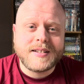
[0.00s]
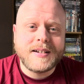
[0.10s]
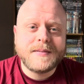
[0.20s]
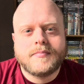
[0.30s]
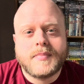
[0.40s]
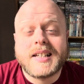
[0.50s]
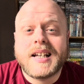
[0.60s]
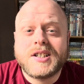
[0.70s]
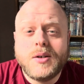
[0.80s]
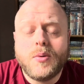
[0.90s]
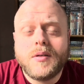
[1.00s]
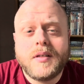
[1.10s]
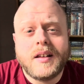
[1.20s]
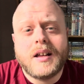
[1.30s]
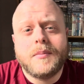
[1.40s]
it. That's actually one
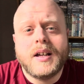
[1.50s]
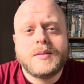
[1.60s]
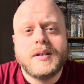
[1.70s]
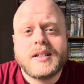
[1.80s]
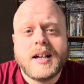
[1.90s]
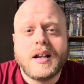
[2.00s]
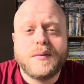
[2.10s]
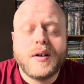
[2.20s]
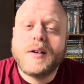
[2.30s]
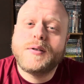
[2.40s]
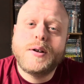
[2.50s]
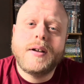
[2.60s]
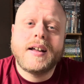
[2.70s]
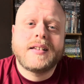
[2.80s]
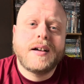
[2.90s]
thing that makes me sad if I ever do
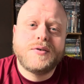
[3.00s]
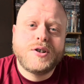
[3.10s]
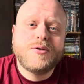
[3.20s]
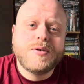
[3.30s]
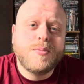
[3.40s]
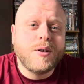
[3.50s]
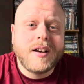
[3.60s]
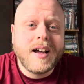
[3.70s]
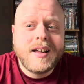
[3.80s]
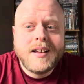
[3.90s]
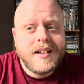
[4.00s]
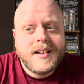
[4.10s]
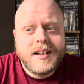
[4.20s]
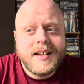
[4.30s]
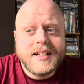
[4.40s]
get to have children one day,
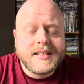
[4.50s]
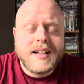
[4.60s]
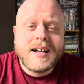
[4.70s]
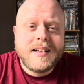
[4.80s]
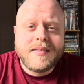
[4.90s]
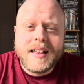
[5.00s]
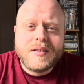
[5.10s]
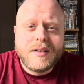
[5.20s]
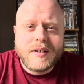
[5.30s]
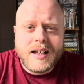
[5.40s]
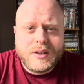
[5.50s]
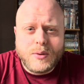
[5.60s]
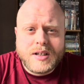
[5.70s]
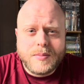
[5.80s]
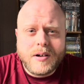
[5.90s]
is that they'll never get to
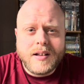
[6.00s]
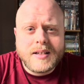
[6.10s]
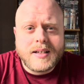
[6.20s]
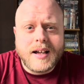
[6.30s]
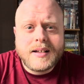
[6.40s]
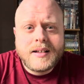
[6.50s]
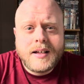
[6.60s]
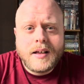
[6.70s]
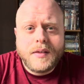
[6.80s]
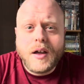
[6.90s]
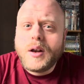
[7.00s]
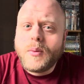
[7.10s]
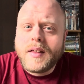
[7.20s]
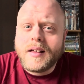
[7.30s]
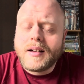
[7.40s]
experience that. The only
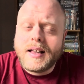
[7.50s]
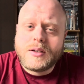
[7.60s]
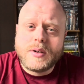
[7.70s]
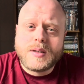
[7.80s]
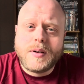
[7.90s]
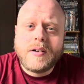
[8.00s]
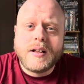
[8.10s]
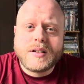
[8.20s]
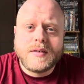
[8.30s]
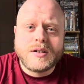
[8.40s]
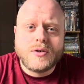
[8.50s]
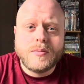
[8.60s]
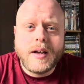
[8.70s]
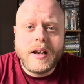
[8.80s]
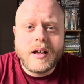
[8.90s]
way they'll get to experience physical
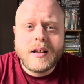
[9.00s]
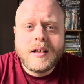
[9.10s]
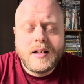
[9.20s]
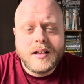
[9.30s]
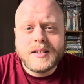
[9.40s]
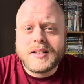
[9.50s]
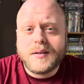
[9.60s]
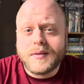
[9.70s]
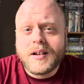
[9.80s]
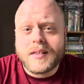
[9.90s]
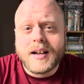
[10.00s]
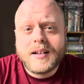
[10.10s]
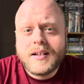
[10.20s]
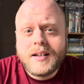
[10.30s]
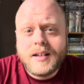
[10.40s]
media and stuff like
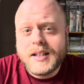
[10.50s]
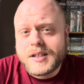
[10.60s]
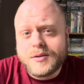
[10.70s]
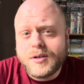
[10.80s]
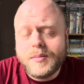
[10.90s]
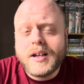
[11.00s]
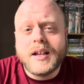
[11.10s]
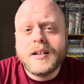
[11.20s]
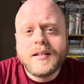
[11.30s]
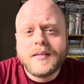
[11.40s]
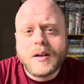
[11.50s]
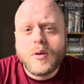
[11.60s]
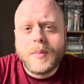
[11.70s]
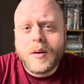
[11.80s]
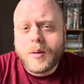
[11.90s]
that is through me. They
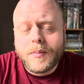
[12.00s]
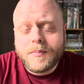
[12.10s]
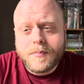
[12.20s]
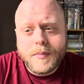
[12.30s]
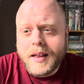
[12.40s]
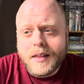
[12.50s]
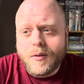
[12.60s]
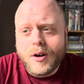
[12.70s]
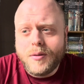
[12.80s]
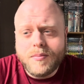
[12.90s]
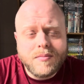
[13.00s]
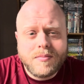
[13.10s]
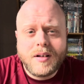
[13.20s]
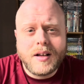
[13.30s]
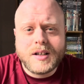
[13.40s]
won't be able to make their own
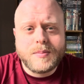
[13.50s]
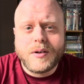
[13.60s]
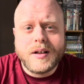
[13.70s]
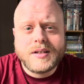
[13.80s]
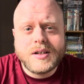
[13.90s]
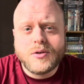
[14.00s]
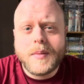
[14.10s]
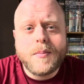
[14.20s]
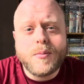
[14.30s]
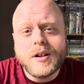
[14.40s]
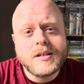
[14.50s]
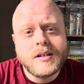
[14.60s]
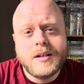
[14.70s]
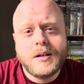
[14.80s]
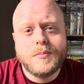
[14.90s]
experiences or memories
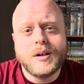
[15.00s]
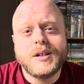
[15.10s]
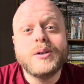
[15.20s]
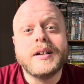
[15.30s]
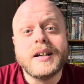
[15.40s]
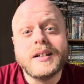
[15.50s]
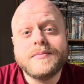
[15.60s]
by doing it.